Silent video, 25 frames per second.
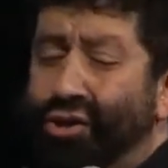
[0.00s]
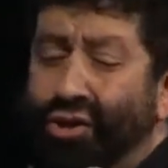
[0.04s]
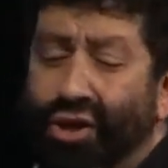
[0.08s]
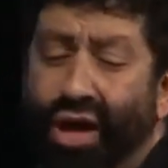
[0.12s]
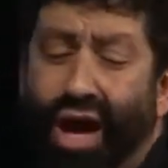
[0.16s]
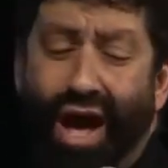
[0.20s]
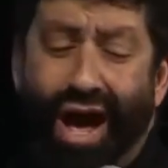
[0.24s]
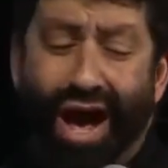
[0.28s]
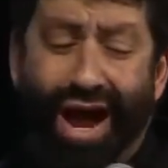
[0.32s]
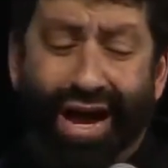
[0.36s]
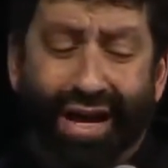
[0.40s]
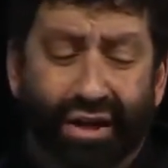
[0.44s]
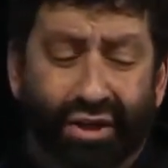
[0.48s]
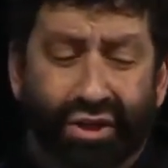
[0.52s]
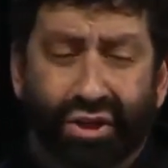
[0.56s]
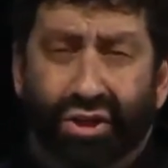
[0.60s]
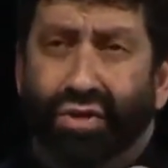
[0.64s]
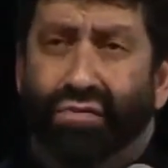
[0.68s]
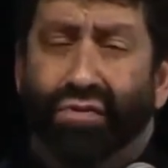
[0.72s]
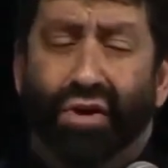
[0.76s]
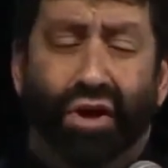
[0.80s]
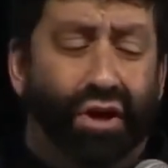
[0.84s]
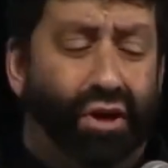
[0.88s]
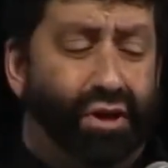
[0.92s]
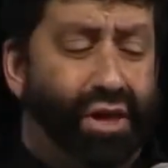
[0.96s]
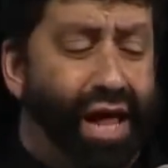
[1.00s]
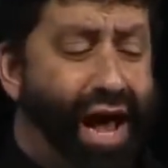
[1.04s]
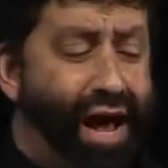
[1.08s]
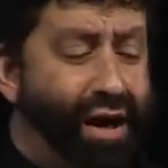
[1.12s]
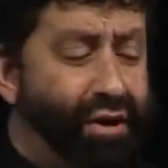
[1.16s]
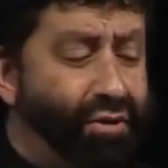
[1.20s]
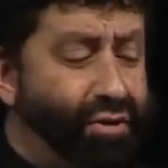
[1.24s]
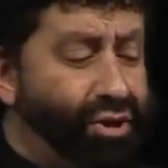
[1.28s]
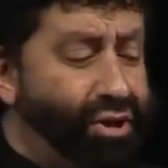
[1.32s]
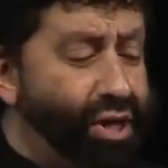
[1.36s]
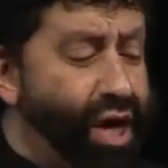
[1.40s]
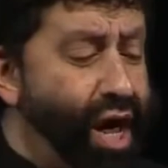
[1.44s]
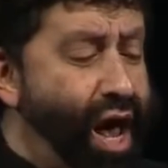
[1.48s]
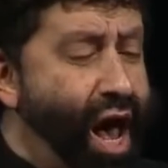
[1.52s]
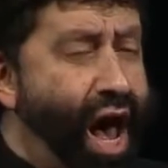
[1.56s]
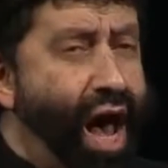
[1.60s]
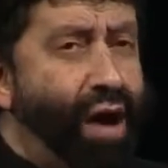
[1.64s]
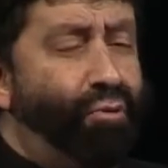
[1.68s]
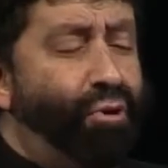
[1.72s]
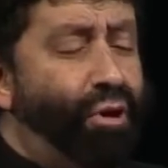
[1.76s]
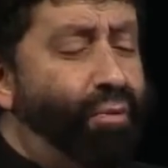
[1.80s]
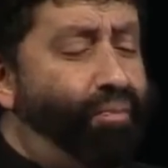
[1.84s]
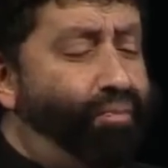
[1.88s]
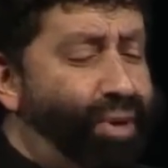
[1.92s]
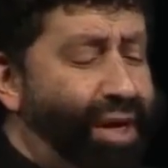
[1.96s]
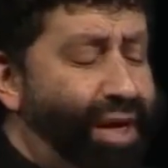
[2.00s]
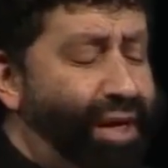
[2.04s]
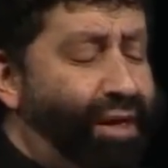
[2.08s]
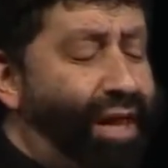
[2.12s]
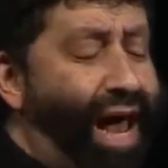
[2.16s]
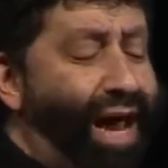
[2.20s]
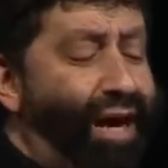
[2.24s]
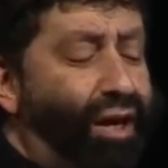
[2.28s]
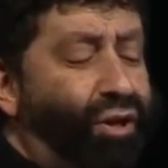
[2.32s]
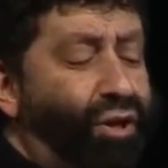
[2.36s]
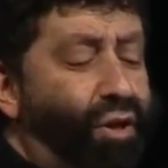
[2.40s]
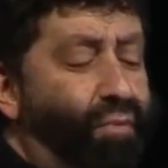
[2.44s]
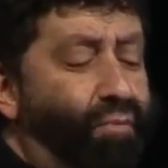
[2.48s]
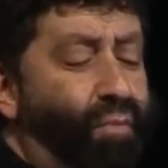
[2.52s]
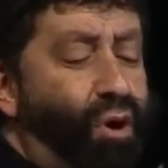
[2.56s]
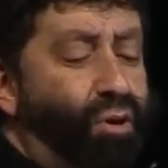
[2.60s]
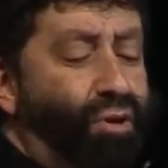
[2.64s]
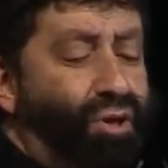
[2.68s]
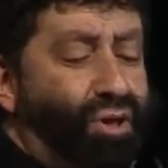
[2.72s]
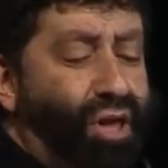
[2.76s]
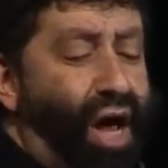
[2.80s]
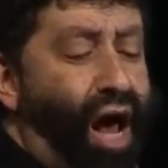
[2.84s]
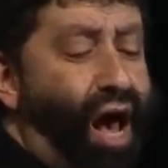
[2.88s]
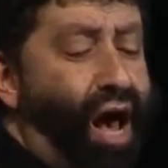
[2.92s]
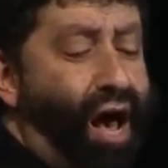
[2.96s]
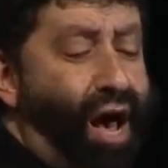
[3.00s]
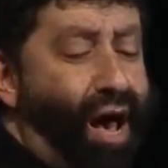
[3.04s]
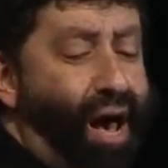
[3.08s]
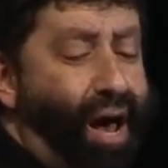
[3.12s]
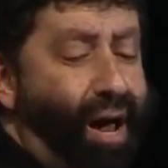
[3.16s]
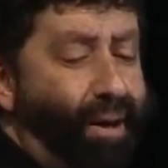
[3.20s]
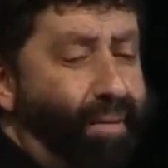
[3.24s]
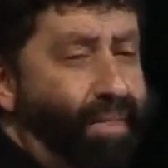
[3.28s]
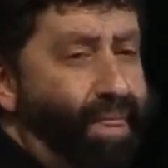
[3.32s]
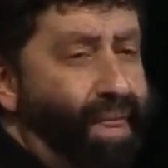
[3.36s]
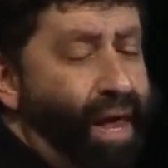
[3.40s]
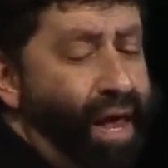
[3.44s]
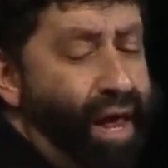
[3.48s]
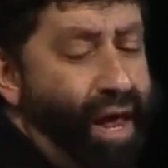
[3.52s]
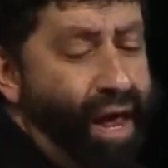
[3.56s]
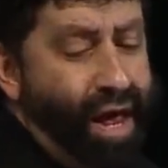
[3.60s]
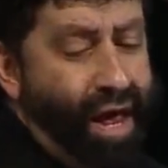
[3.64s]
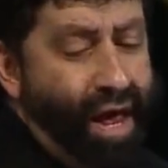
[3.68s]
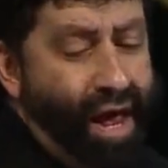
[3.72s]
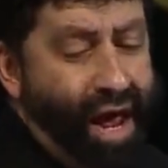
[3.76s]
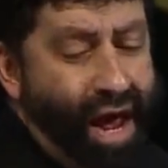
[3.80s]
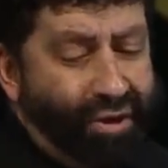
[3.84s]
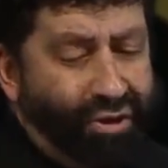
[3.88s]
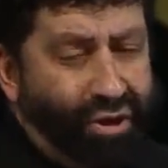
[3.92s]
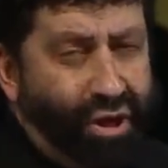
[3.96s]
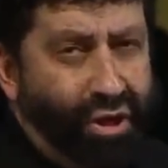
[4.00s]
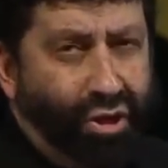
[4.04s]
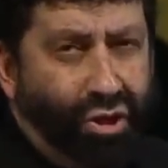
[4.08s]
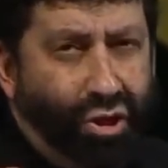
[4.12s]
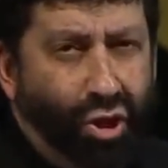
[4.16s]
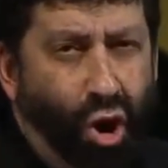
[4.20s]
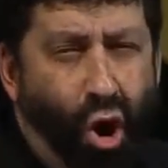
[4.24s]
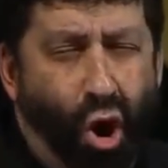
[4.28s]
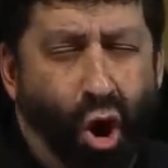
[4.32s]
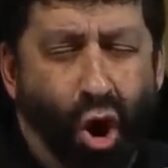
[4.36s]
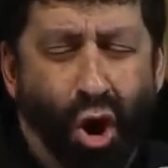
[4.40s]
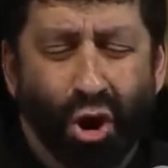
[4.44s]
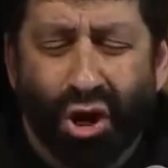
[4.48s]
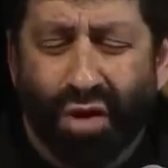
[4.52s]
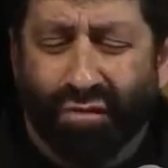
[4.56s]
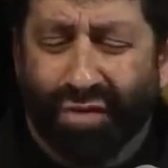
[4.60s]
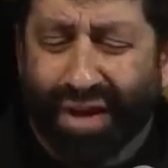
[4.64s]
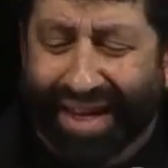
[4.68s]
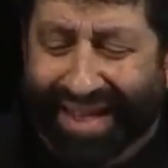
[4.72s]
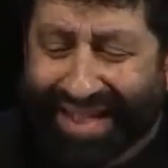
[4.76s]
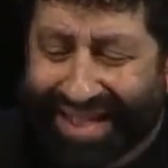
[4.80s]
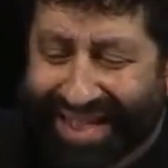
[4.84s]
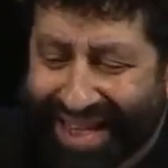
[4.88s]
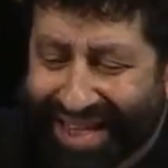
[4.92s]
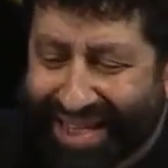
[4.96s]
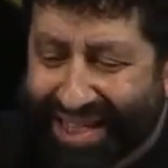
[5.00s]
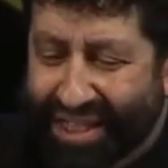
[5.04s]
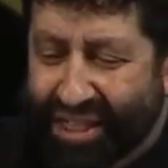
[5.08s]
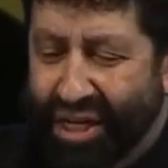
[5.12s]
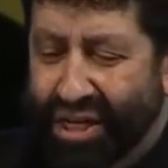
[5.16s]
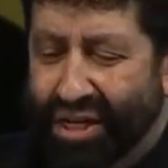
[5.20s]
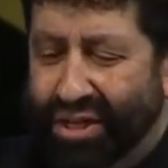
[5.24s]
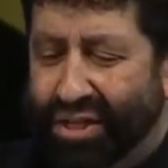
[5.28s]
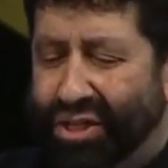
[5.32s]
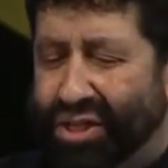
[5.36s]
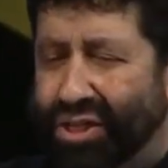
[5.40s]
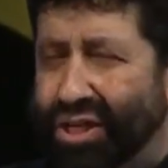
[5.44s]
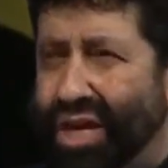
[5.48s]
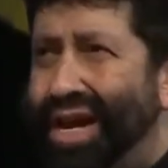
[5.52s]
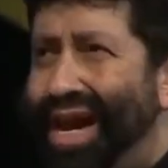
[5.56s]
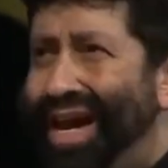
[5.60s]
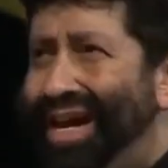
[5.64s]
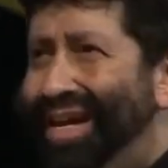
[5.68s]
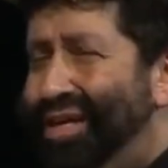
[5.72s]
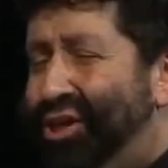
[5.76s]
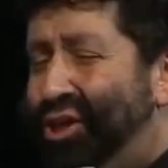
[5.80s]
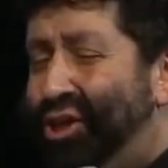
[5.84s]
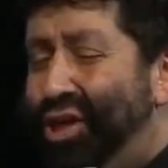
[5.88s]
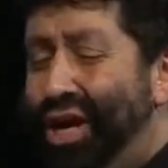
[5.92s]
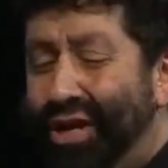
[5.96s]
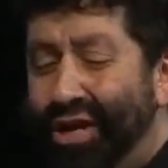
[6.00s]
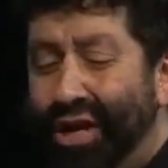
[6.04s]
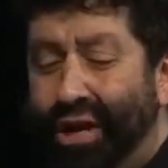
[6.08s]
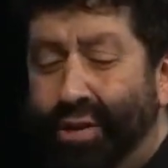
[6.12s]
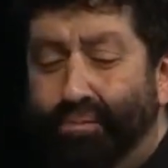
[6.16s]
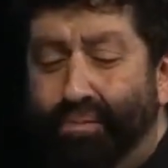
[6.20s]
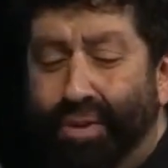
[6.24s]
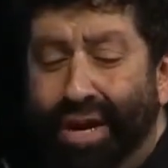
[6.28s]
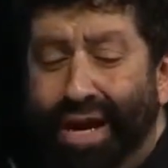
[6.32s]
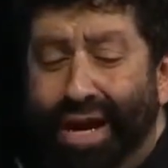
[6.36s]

to the heights of the clouds. I will be like the Most High. At the dawn of existence, an angelic